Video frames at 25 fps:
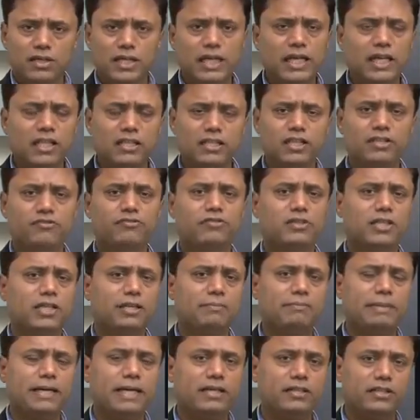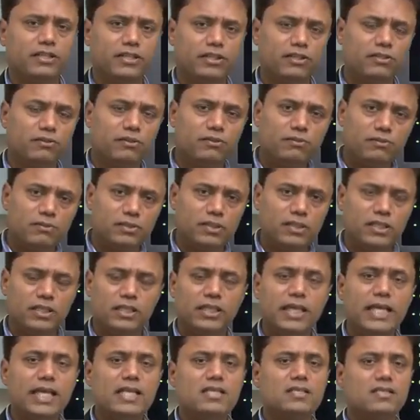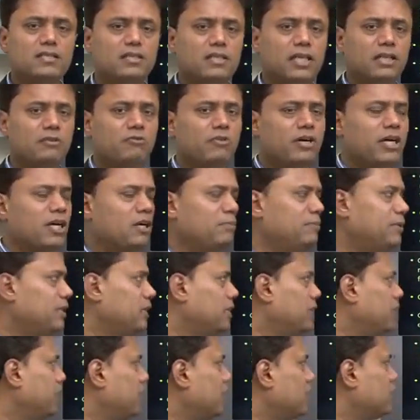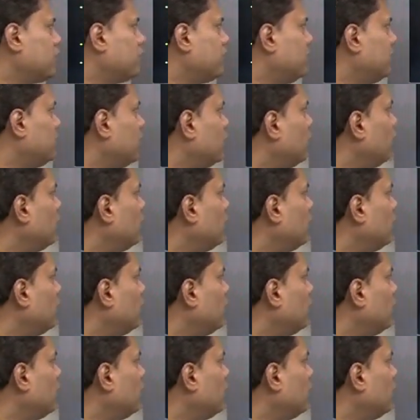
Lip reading: anything for that matter. It needs environment clearance from the